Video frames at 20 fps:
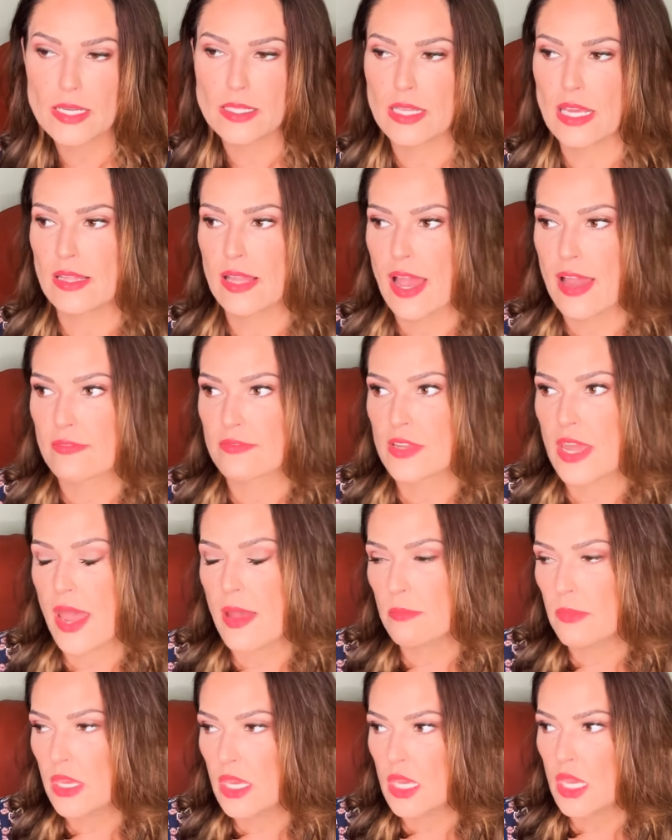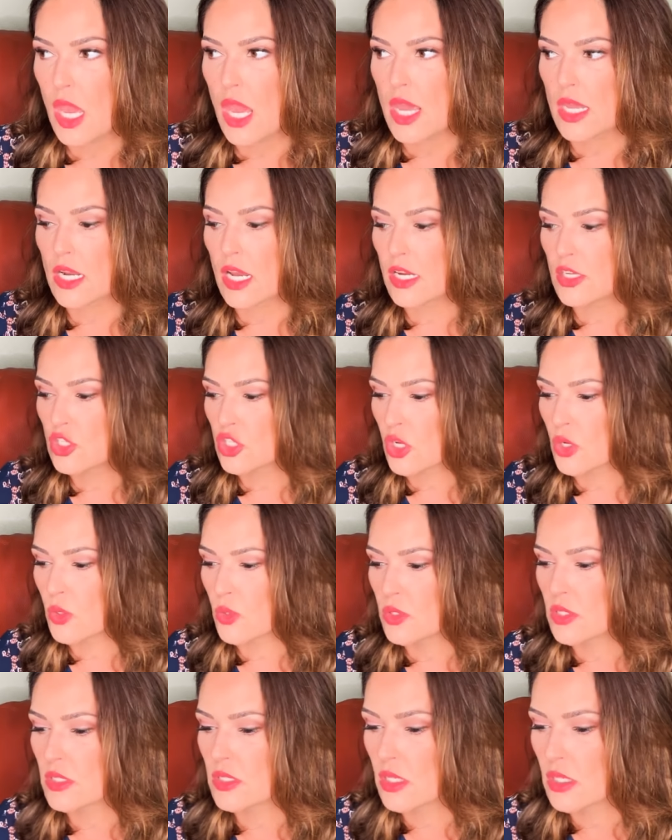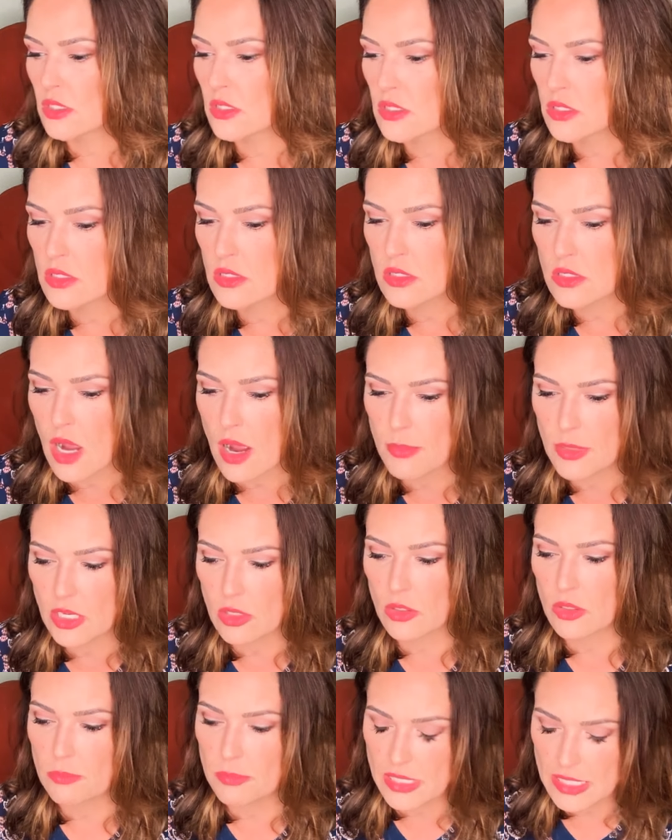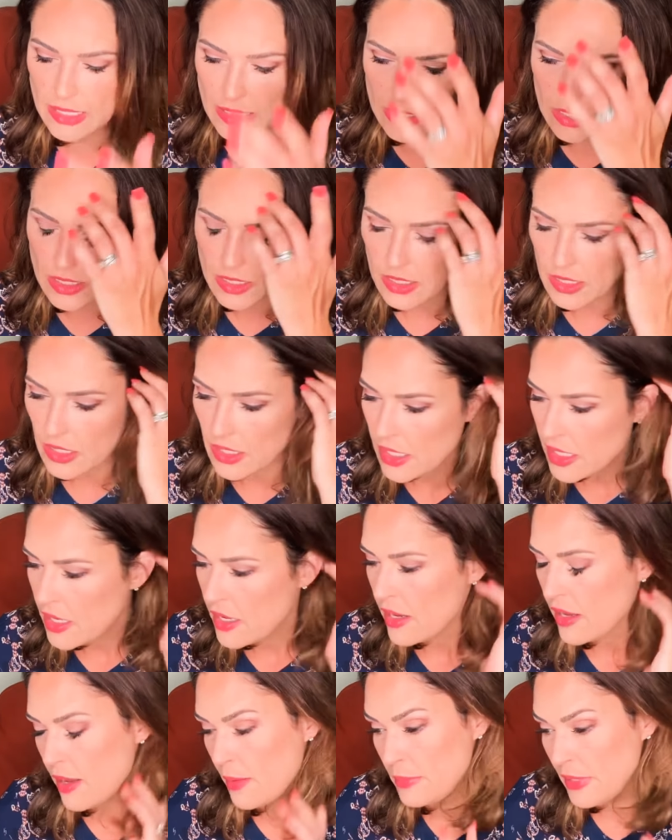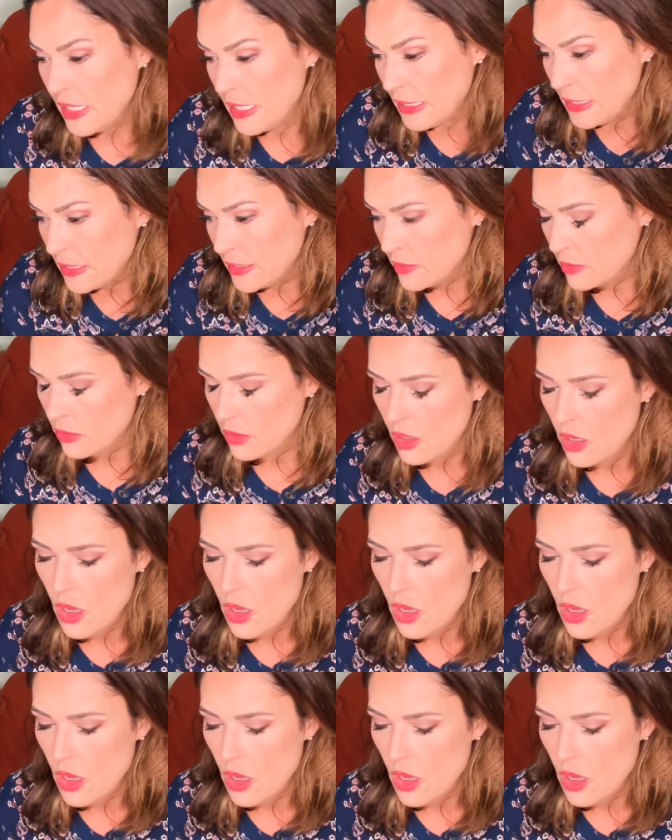And they laughed at me, and I chose the Damier Ebene,